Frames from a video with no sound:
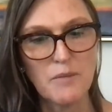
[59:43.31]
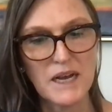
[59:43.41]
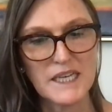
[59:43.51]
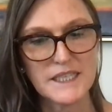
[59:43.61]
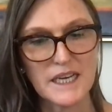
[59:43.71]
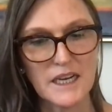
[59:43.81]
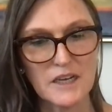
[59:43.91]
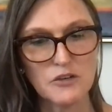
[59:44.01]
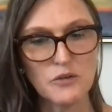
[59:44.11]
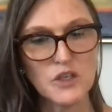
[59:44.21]
but
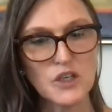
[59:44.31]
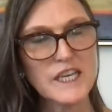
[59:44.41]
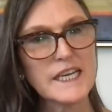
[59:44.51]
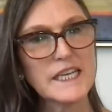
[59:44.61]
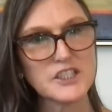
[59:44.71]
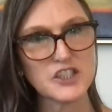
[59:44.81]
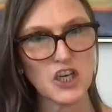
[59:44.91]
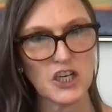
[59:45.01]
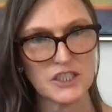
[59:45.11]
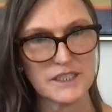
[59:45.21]
who are looking at
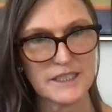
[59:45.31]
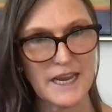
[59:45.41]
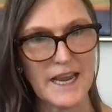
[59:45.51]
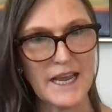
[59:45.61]
charts.